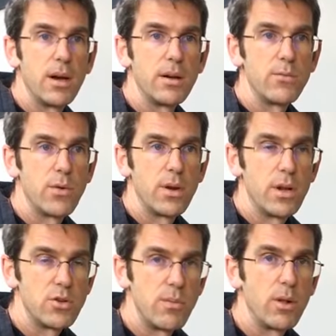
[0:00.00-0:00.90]
I've run a
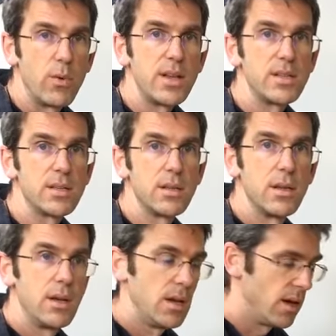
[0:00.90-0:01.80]
100 mile race
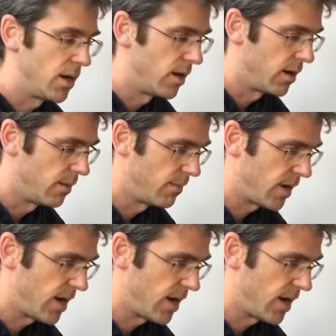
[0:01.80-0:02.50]
um,